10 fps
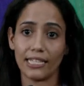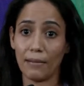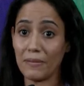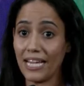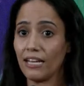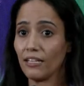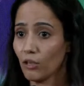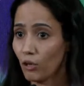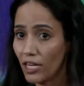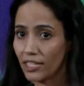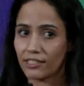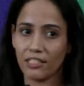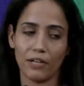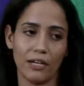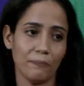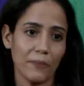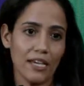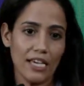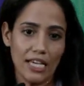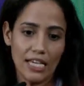and that didn't have
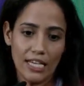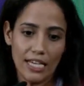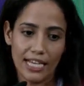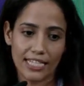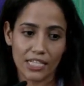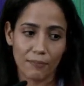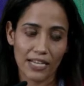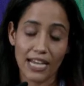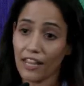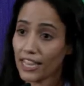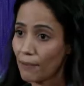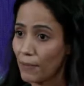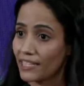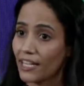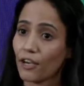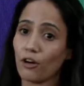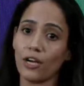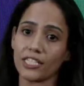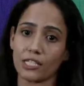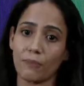this plural identity, this collective
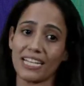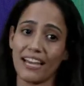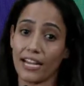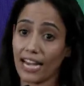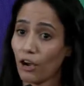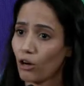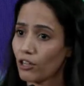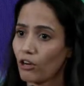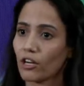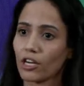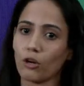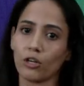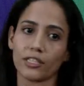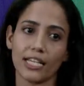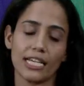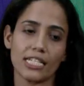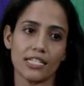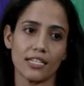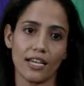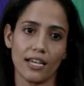identity, this Spain of
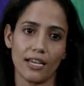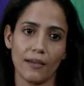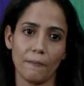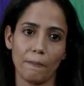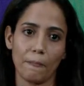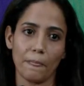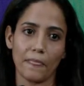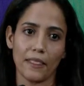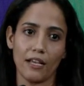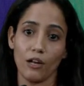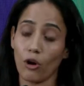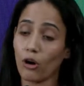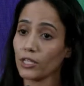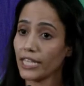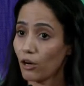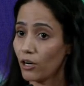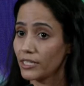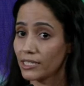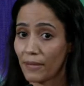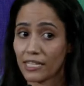Zapatero, of Rajoy,
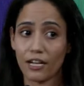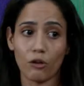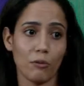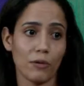of